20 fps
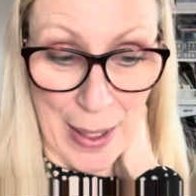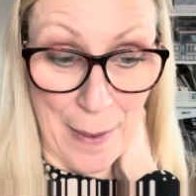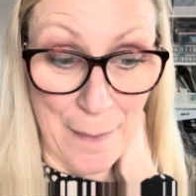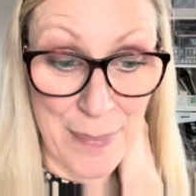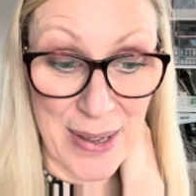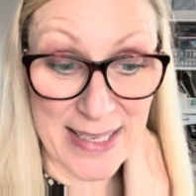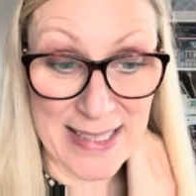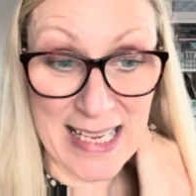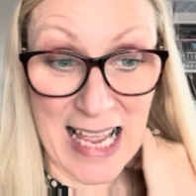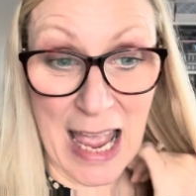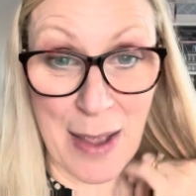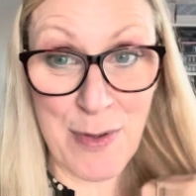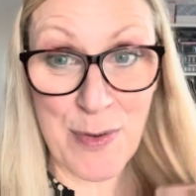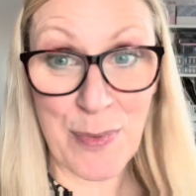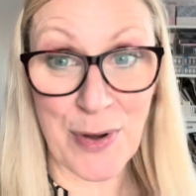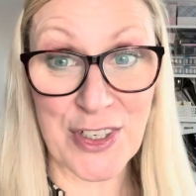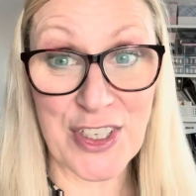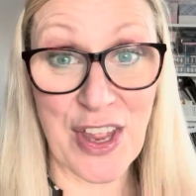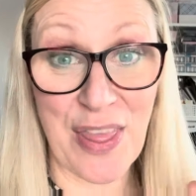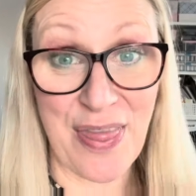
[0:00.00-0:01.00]
By the time you
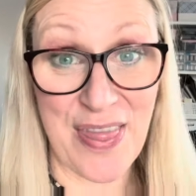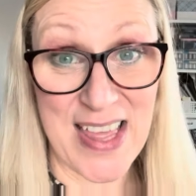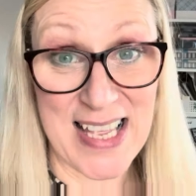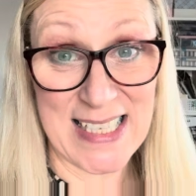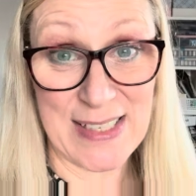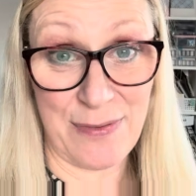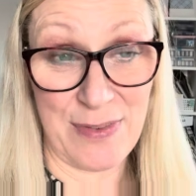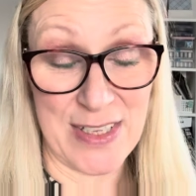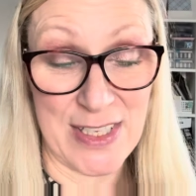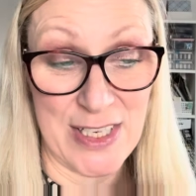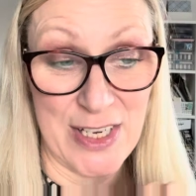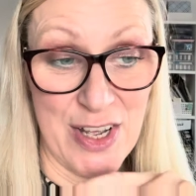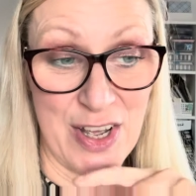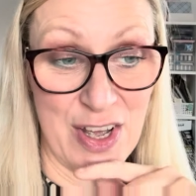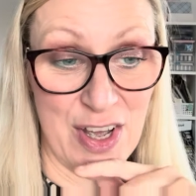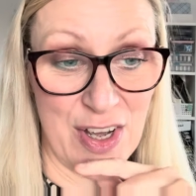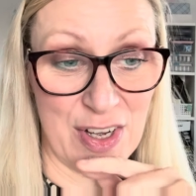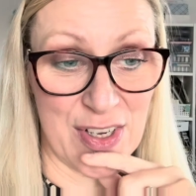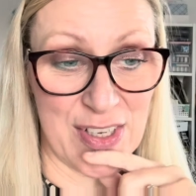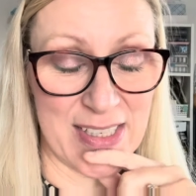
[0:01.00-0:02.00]
watch this
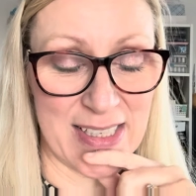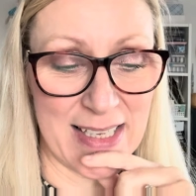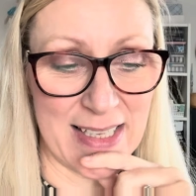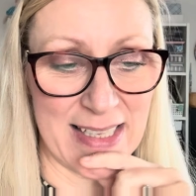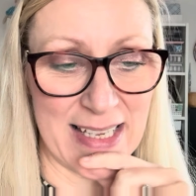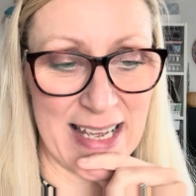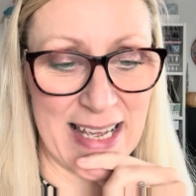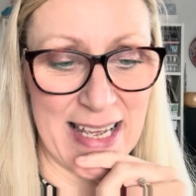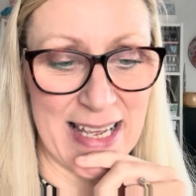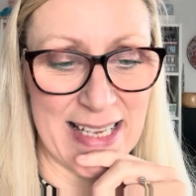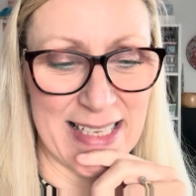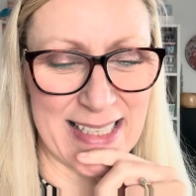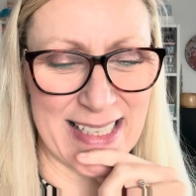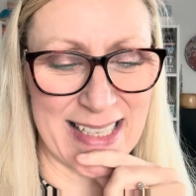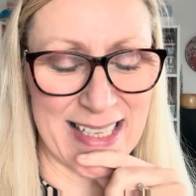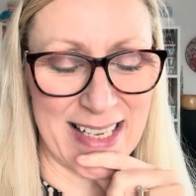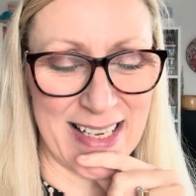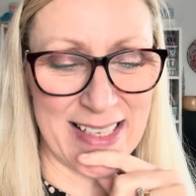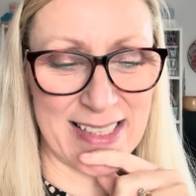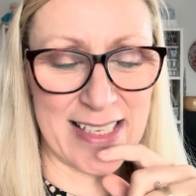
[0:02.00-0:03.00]
video, because today is
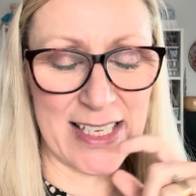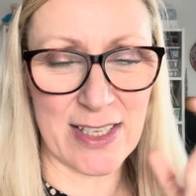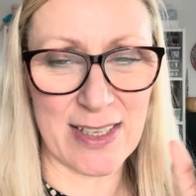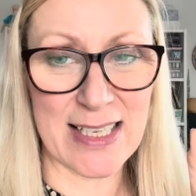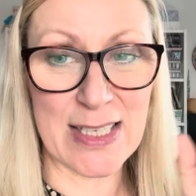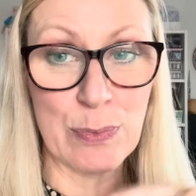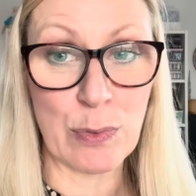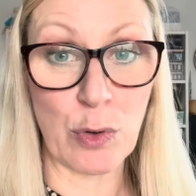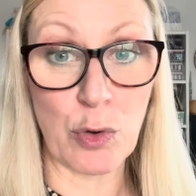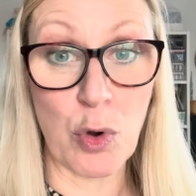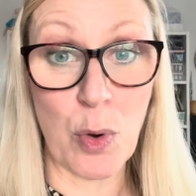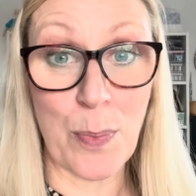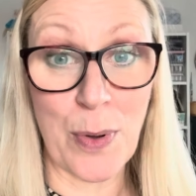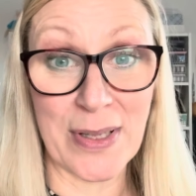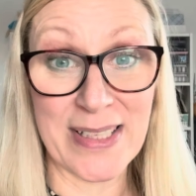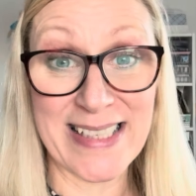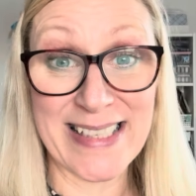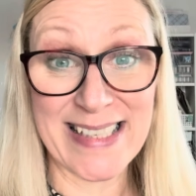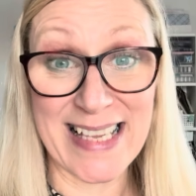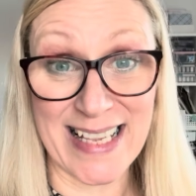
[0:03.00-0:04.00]
Thursday, so this will go up
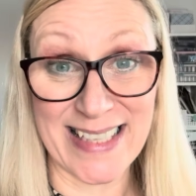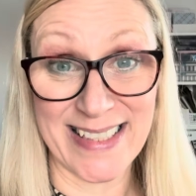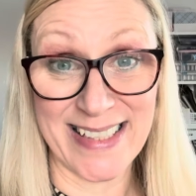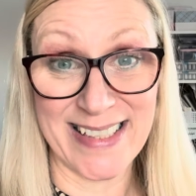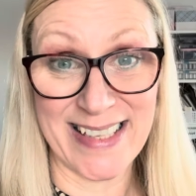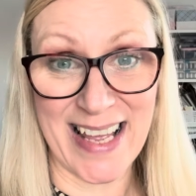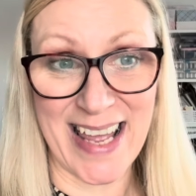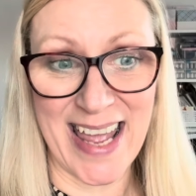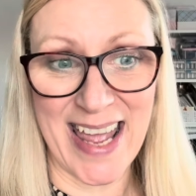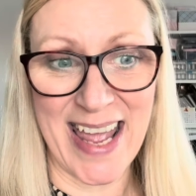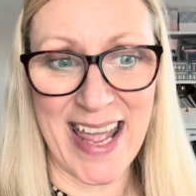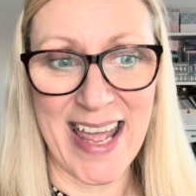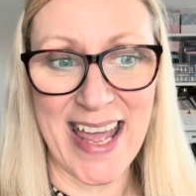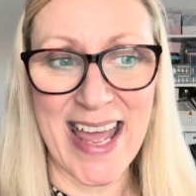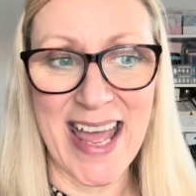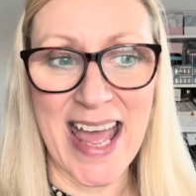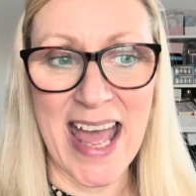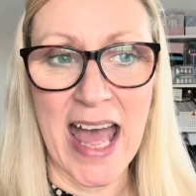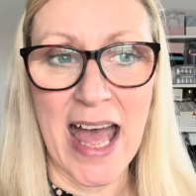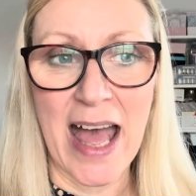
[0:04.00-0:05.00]
on Saturday,
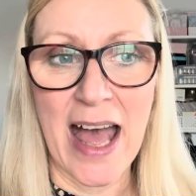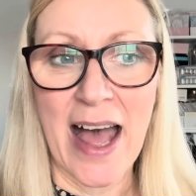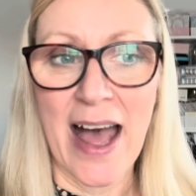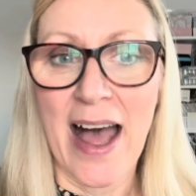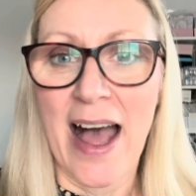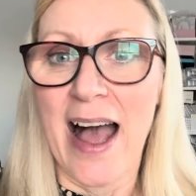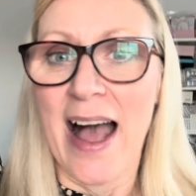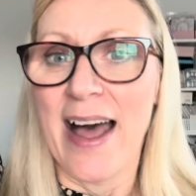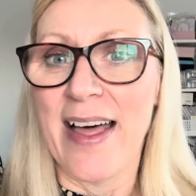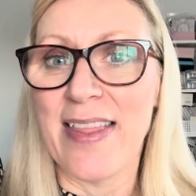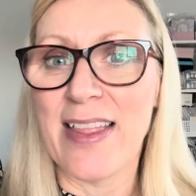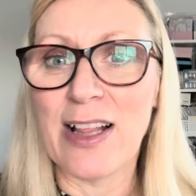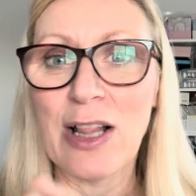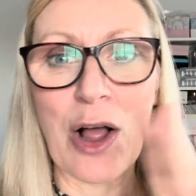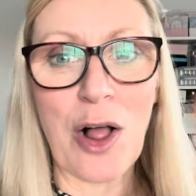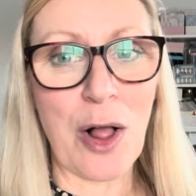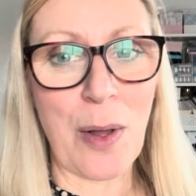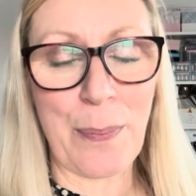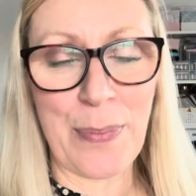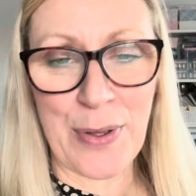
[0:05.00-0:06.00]
they'll
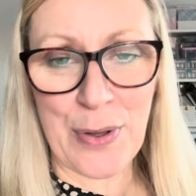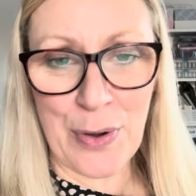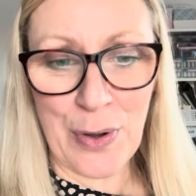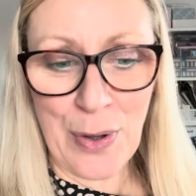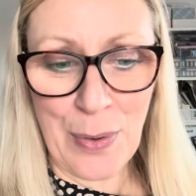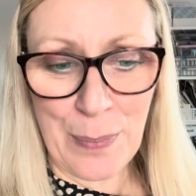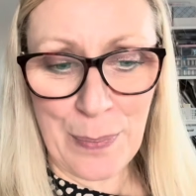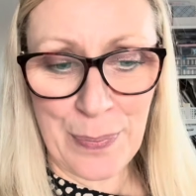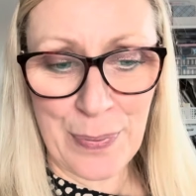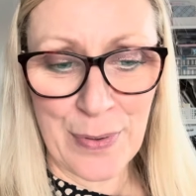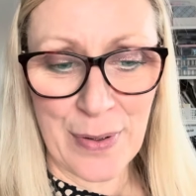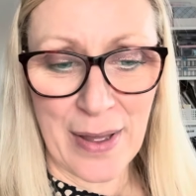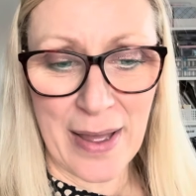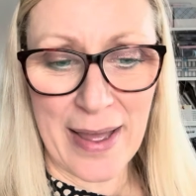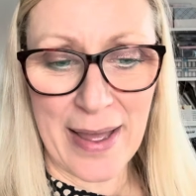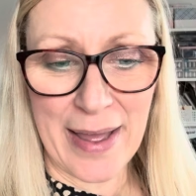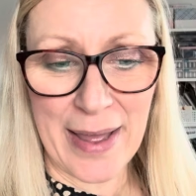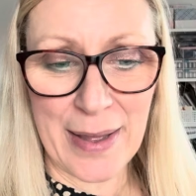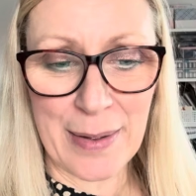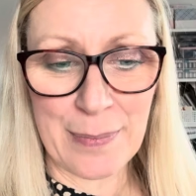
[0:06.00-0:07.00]
all be up.
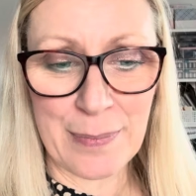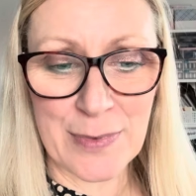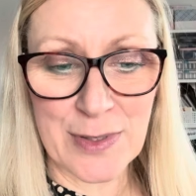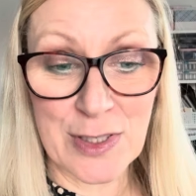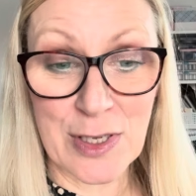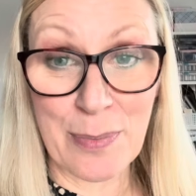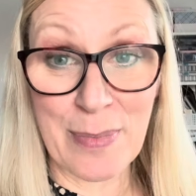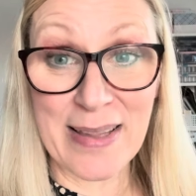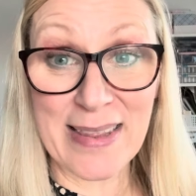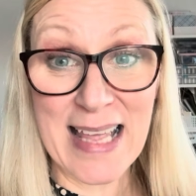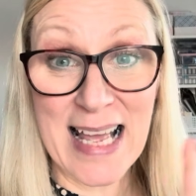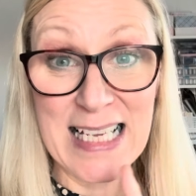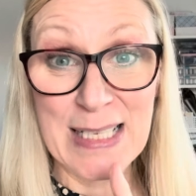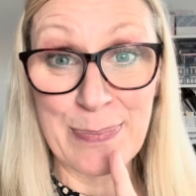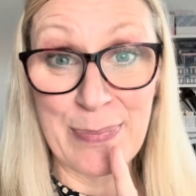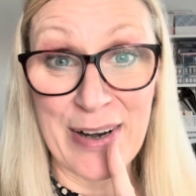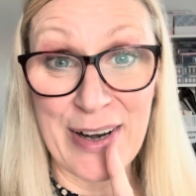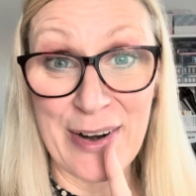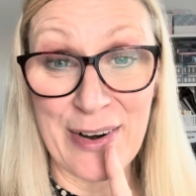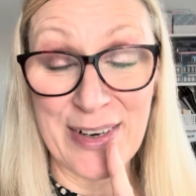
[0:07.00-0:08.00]
So my next
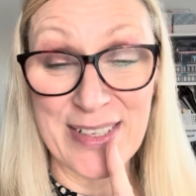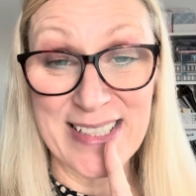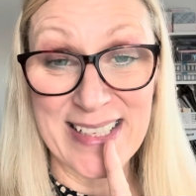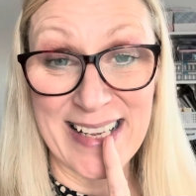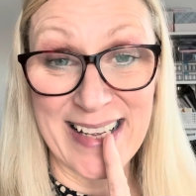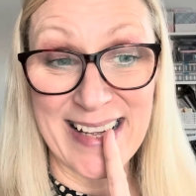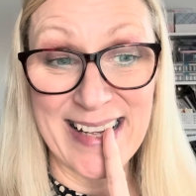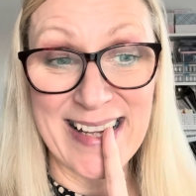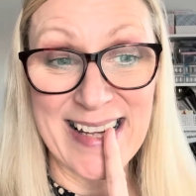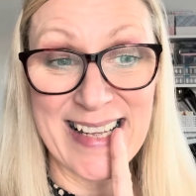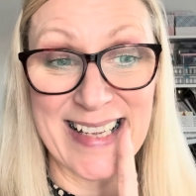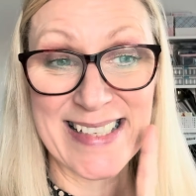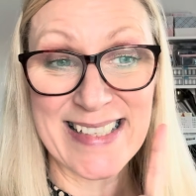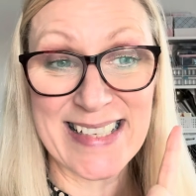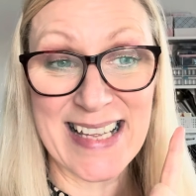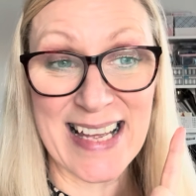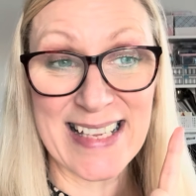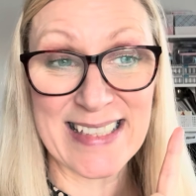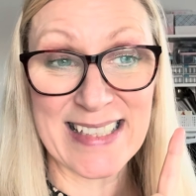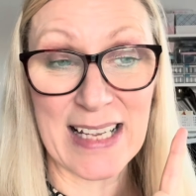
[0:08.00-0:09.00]
priority is
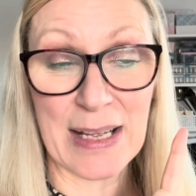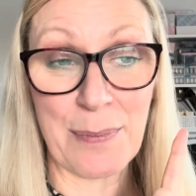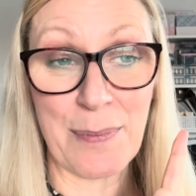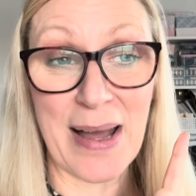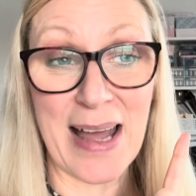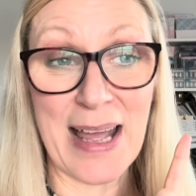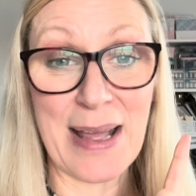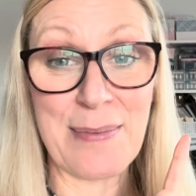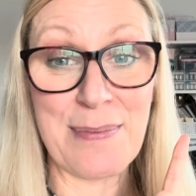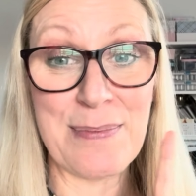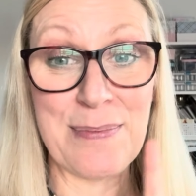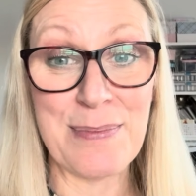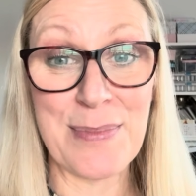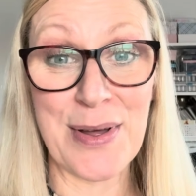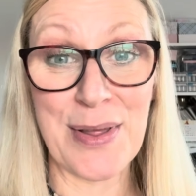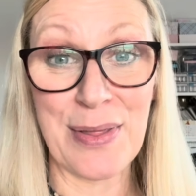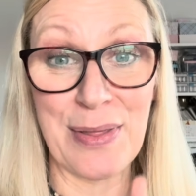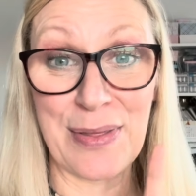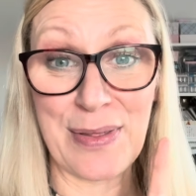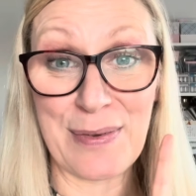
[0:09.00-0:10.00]
getting my
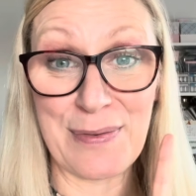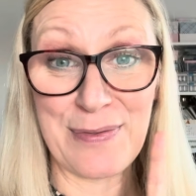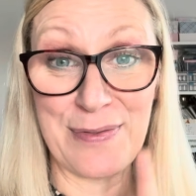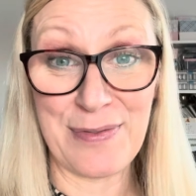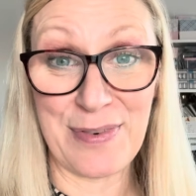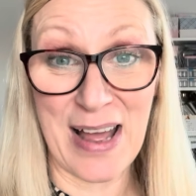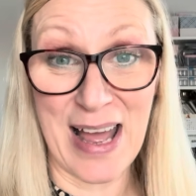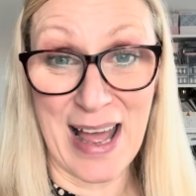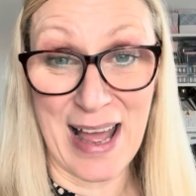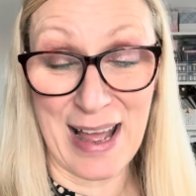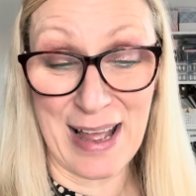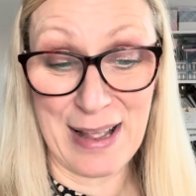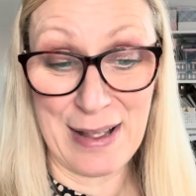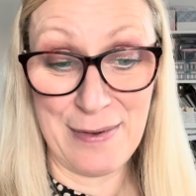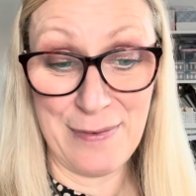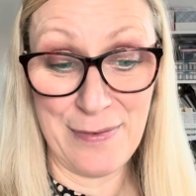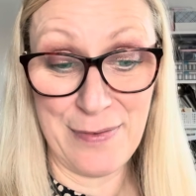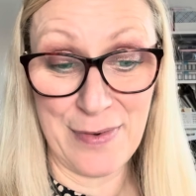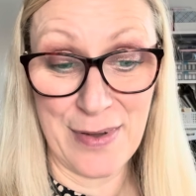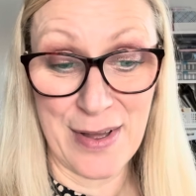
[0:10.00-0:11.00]
month
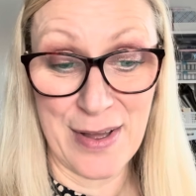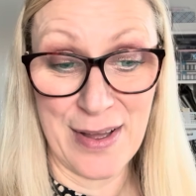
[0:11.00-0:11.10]
5